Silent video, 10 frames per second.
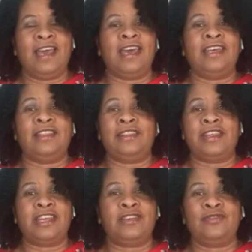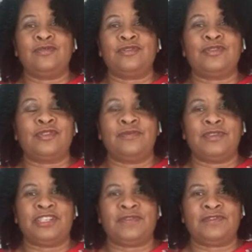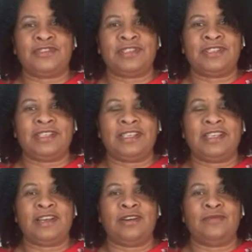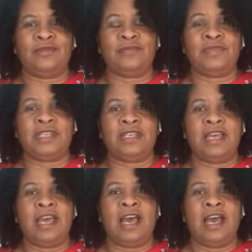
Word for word: and thank you so much for sticking out with me.